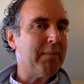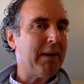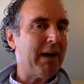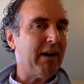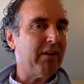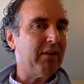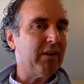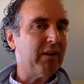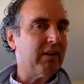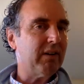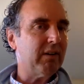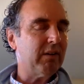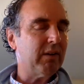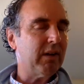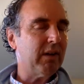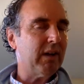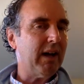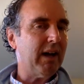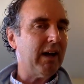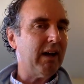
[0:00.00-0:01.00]
about
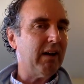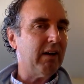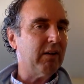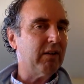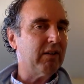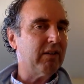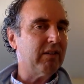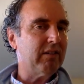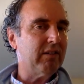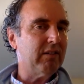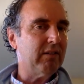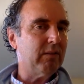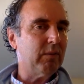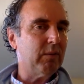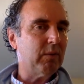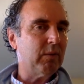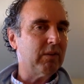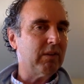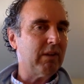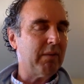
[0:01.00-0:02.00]
uh,
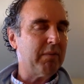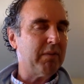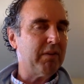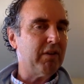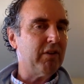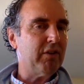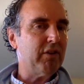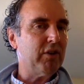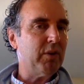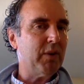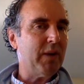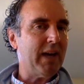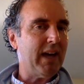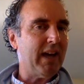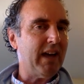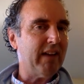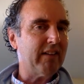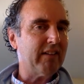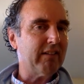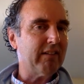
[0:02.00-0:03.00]

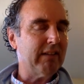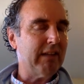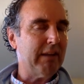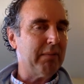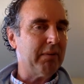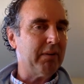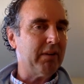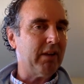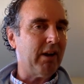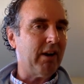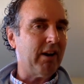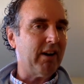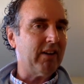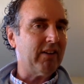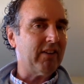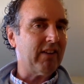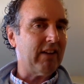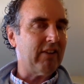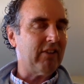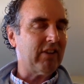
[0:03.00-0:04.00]
WUAS liberal
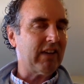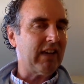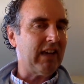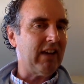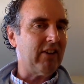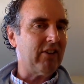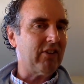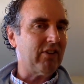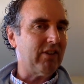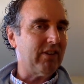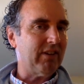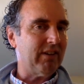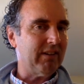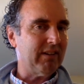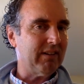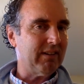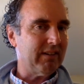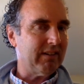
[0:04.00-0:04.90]
arts education?